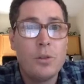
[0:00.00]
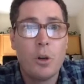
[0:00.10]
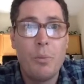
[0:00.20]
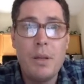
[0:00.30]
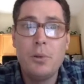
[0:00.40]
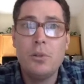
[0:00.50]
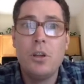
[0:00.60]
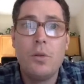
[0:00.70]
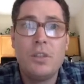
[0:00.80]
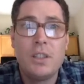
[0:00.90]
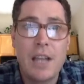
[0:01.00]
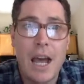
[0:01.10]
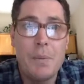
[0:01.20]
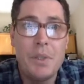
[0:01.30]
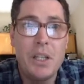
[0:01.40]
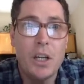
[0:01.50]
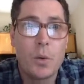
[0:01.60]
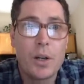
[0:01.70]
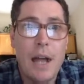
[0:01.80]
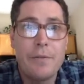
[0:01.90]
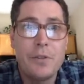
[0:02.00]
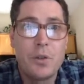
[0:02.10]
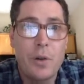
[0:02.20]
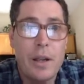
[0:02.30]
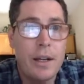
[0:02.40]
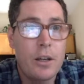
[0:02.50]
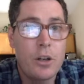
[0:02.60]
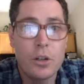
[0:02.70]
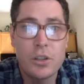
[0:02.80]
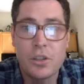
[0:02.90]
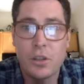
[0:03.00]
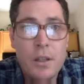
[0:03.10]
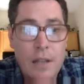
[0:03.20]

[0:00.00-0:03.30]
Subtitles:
So people know to type in here, we're going to have to create a cursor.